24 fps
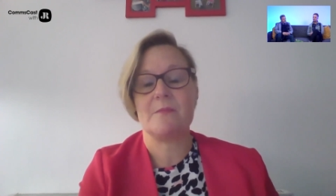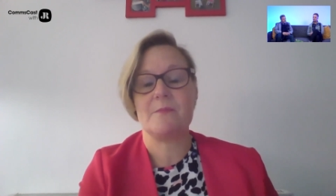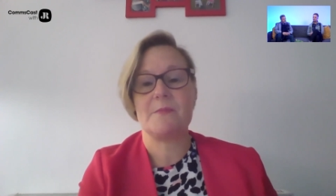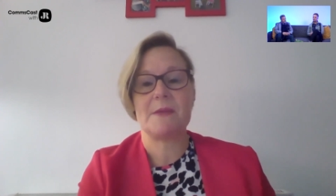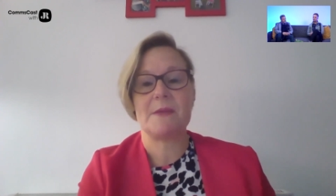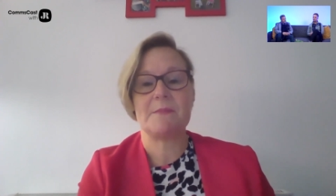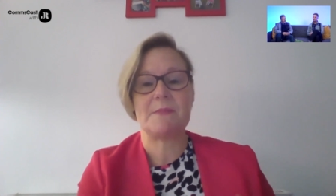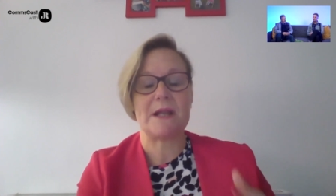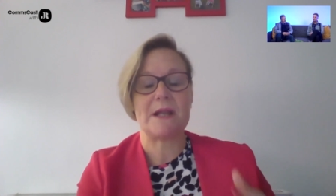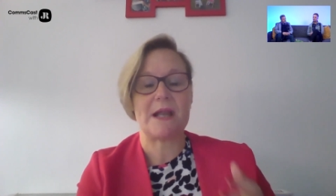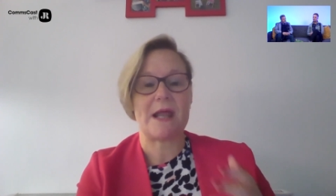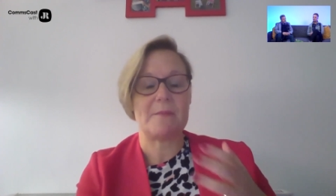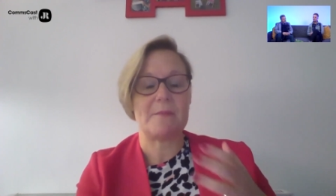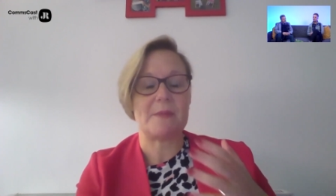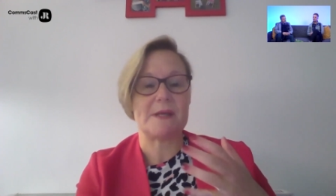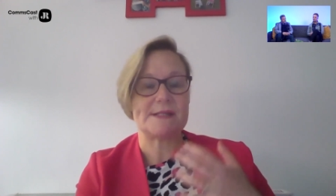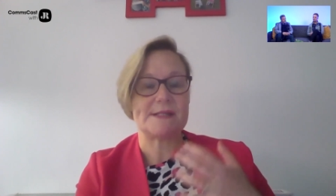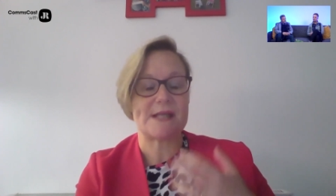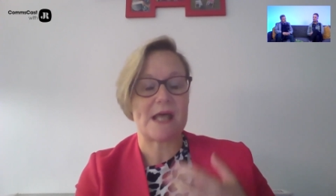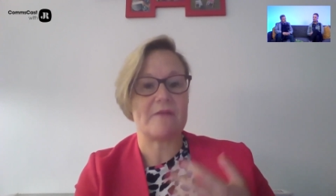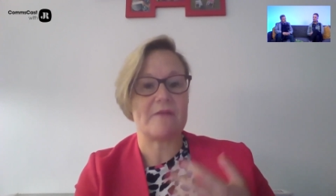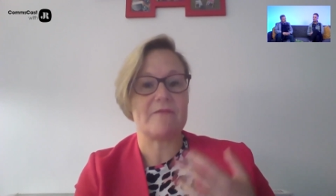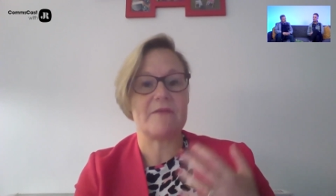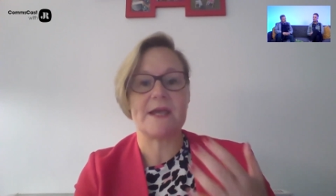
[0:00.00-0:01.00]
people like
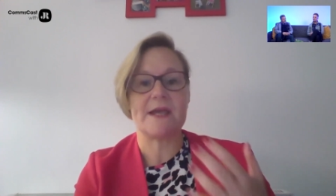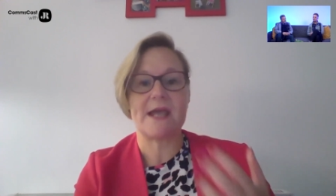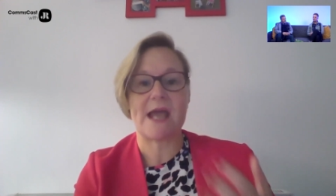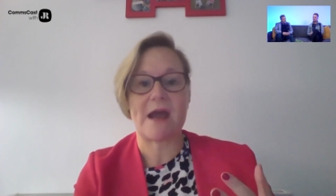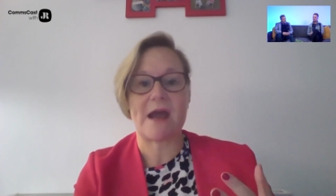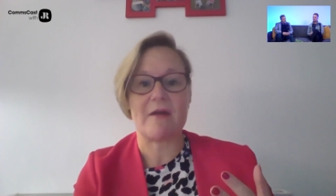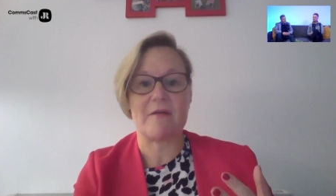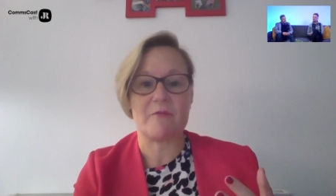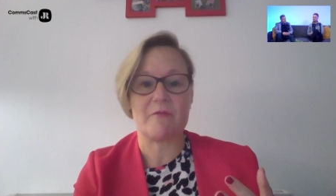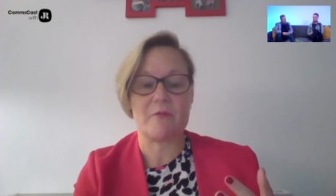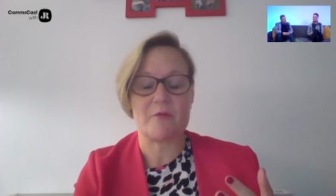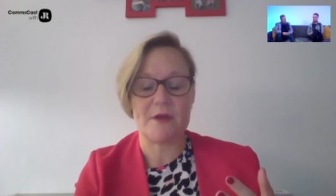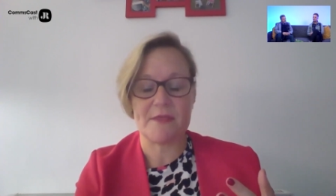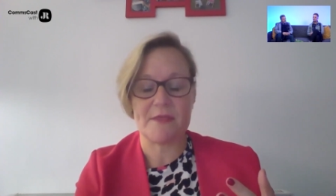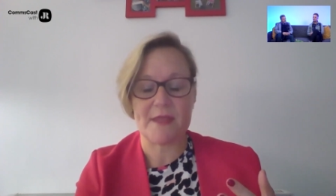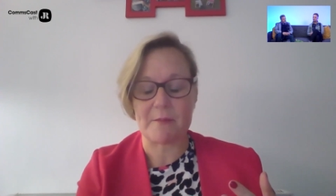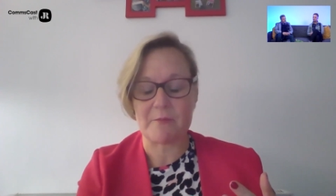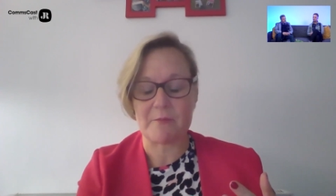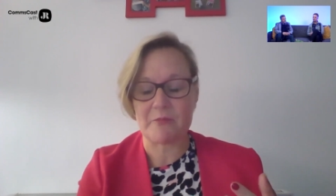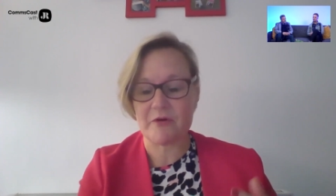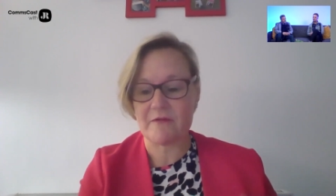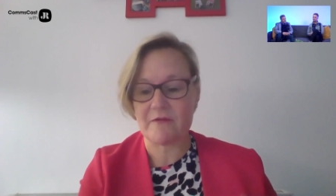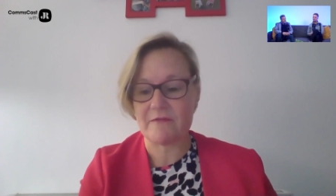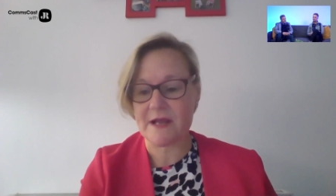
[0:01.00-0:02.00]
myself and Gareth, we're in
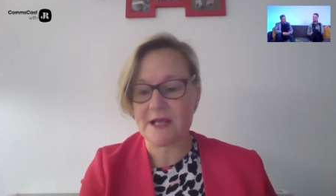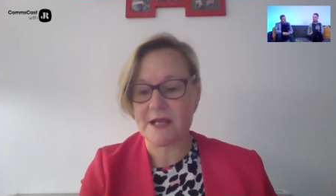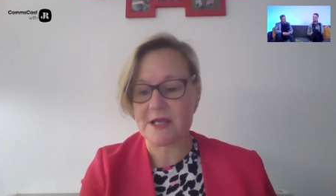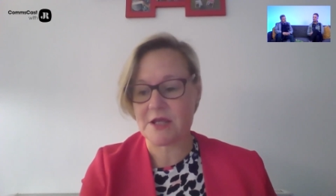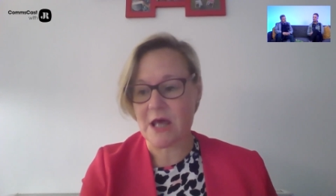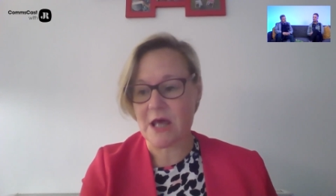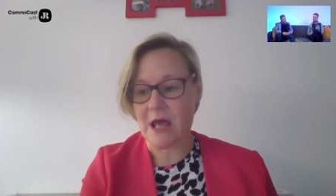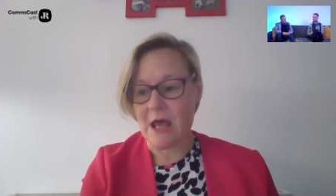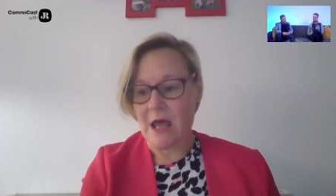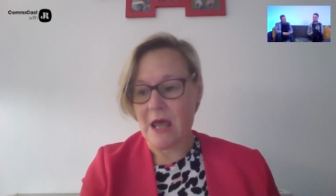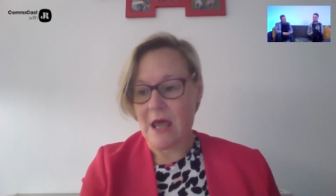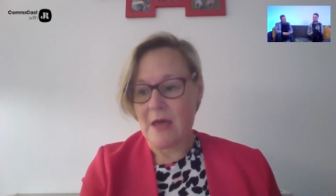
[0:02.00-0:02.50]
that privileged